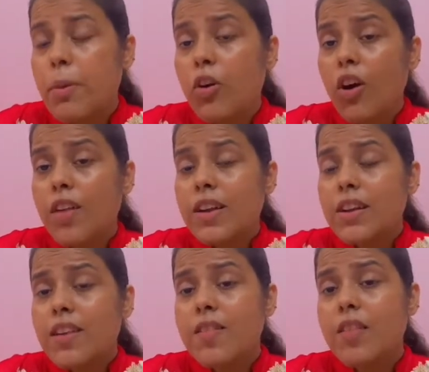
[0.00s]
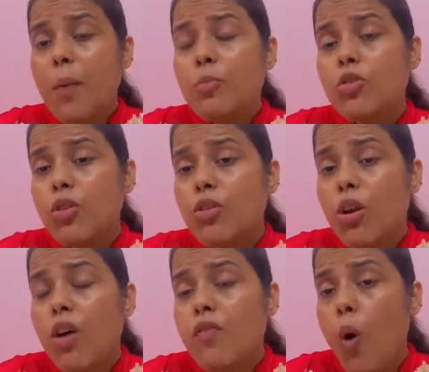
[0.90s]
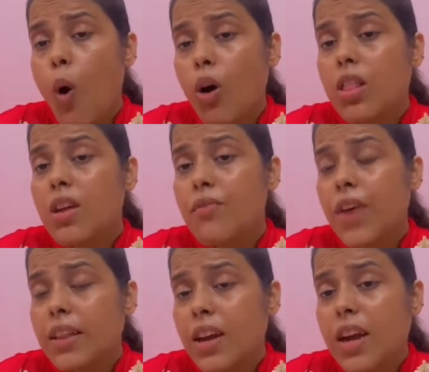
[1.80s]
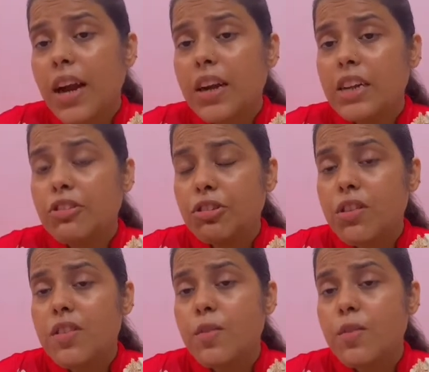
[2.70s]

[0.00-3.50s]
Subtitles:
because it is sum total of all the weather condition